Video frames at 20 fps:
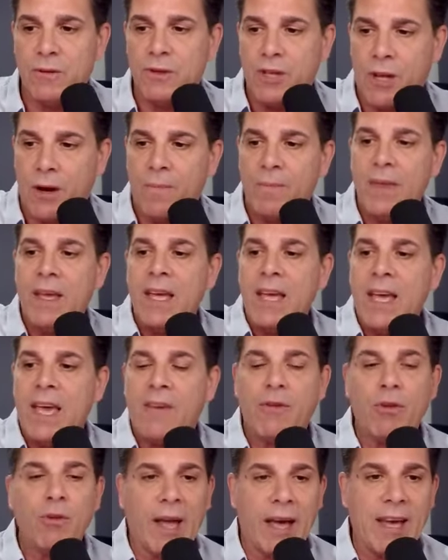So
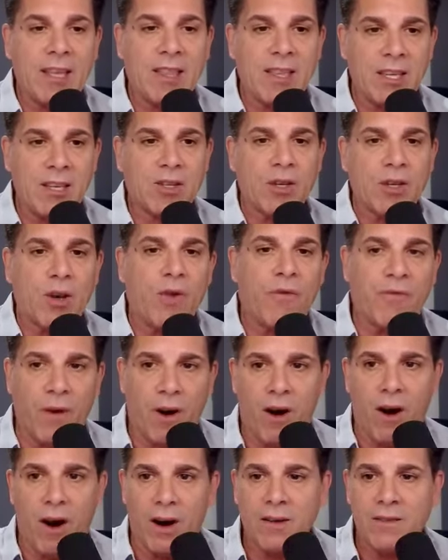if you like this so
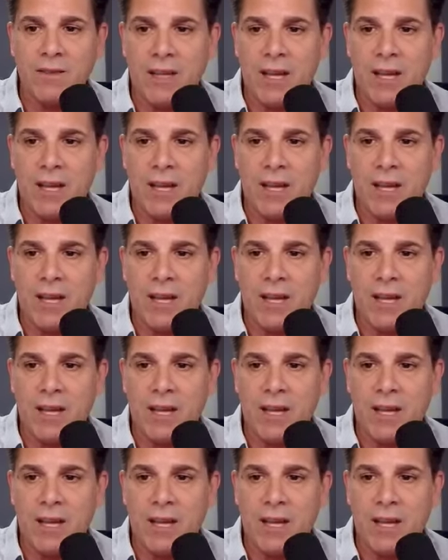far,